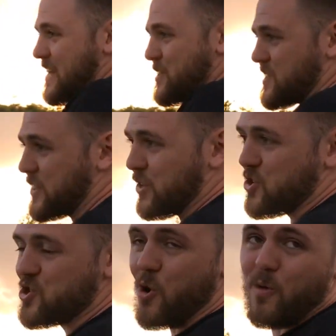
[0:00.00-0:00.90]
there's nothing
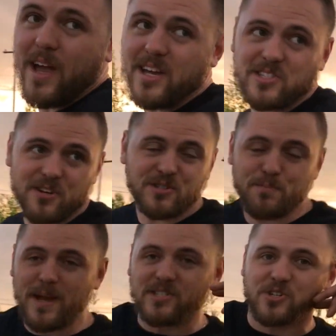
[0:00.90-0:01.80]
to showcase here. It's
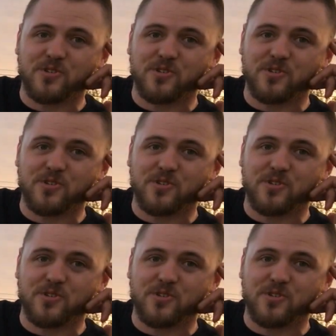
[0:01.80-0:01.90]
basic